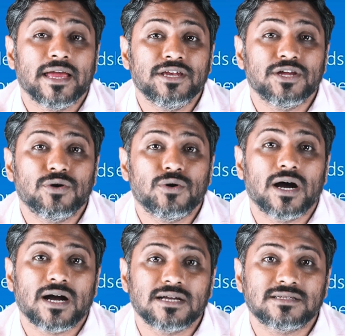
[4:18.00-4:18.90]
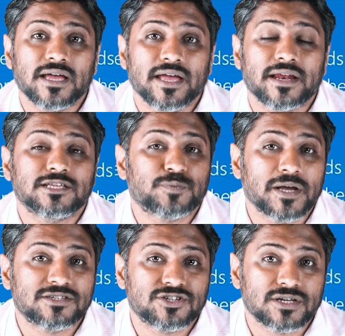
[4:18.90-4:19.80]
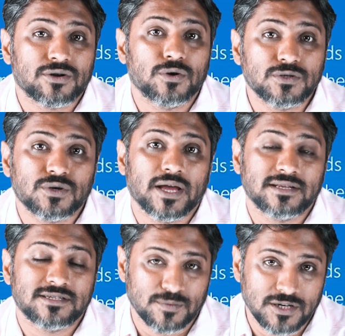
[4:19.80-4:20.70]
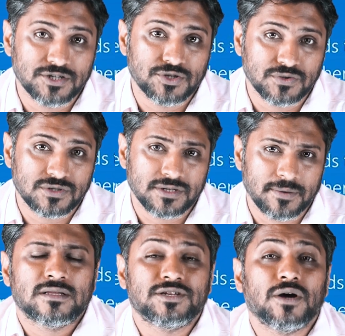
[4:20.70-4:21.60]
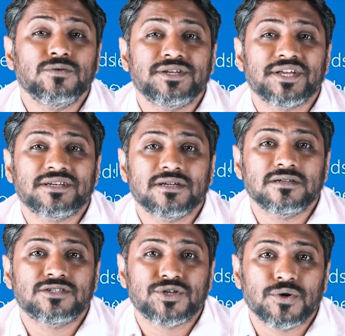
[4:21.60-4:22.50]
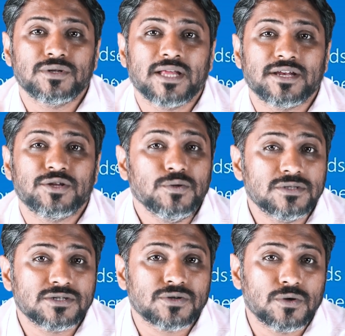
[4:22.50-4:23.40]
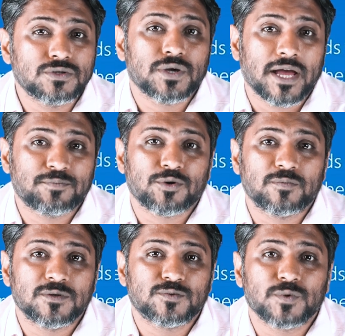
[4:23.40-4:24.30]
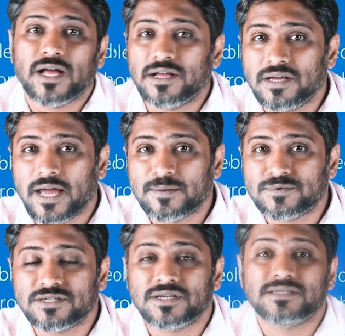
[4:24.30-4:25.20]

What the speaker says: Indigo, Akasa Air, and SpiceJet also had similar issues. The down detector showed that users also had problems with other apps such